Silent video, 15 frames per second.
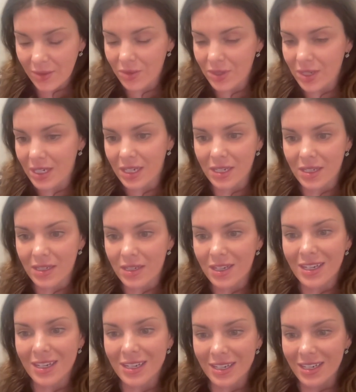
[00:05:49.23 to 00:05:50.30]
would need
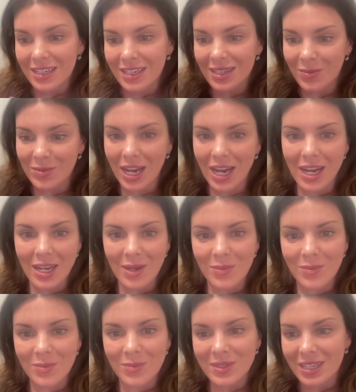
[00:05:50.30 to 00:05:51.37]
some
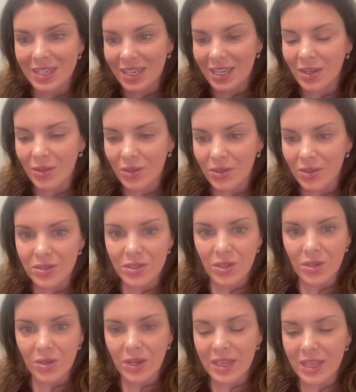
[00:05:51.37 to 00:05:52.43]
time to heal.
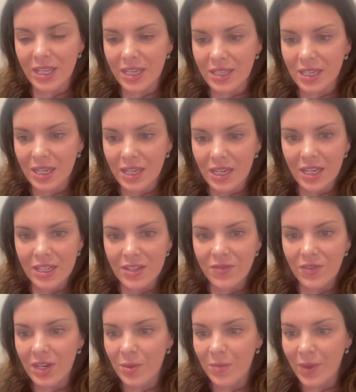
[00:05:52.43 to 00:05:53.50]
So I think it's
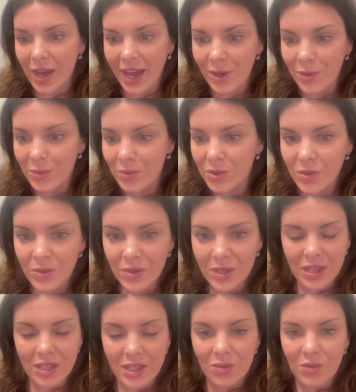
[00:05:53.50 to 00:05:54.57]
very compatible with
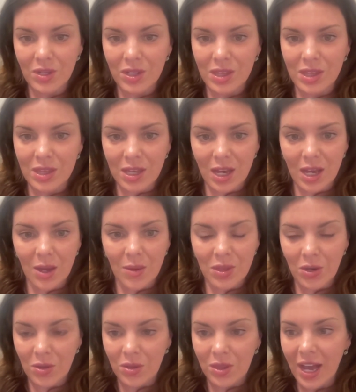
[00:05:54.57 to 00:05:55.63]

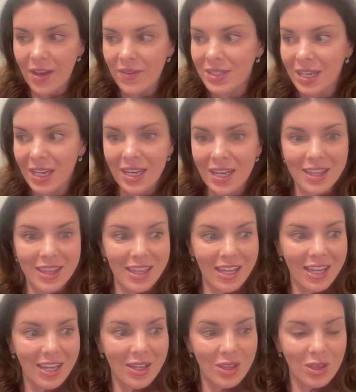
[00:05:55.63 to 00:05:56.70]
their lives.
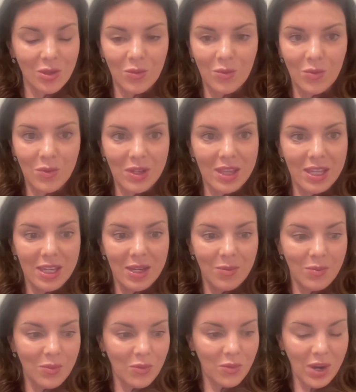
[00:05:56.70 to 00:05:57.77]
The
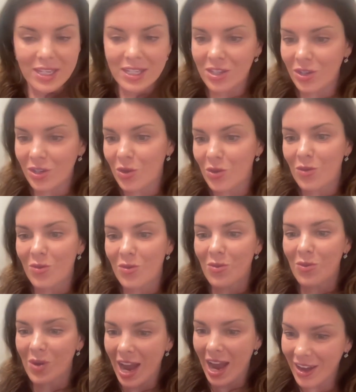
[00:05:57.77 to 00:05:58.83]
breasts look
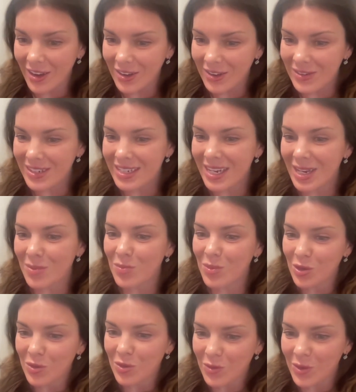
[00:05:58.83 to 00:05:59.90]
round and
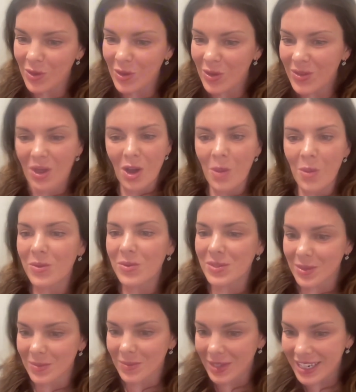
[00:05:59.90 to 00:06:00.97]
beautiful almost
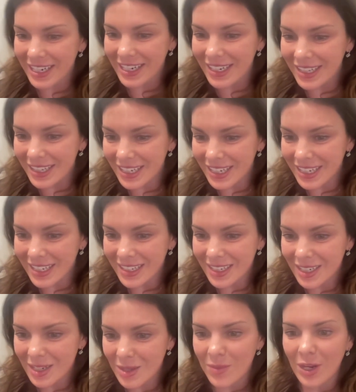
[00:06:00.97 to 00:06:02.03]
immediately
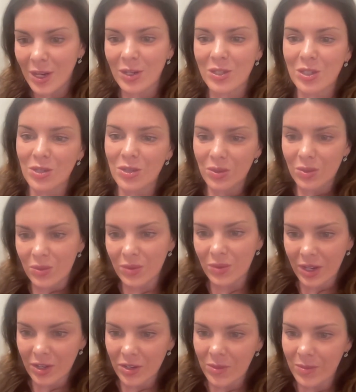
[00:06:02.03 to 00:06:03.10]
compared to
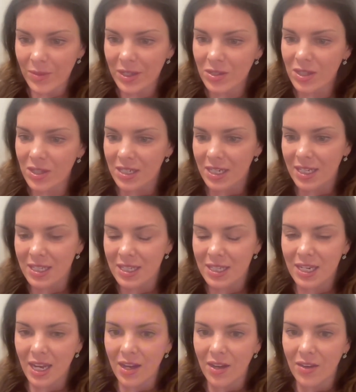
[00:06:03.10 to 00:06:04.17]
under the muscle that tends to
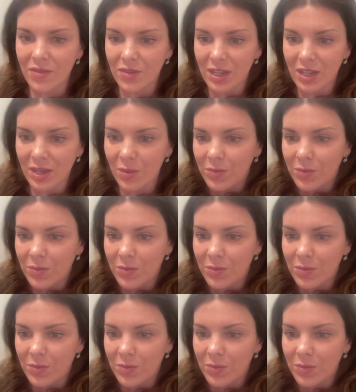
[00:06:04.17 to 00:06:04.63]
have like a